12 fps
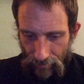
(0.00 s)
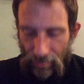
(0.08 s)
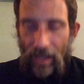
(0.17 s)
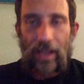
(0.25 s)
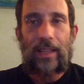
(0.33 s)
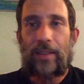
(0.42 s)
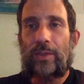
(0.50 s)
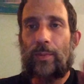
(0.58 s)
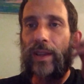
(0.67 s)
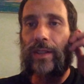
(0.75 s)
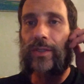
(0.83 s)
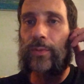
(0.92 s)
yeah, it gives
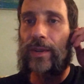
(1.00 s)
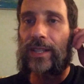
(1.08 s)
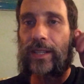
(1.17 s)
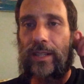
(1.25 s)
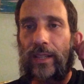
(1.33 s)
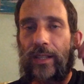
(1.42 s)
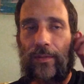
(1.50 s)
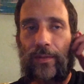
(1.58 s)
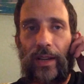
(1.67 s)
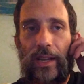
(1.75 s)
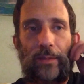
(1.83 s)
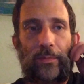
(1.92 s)
away the twist at the
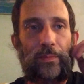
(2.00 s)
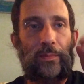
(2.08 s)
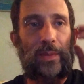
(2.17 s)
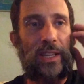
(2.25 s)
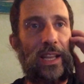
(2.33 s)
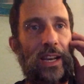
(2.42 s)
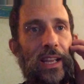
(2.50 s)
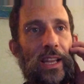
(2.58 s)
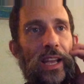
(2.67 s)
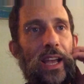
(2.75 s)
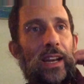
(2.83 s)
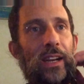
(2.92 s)
fucking
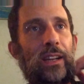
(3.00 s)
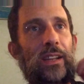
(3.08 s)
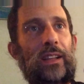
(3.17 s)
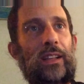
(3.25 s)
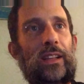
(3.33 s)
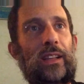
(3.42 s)
beginning, and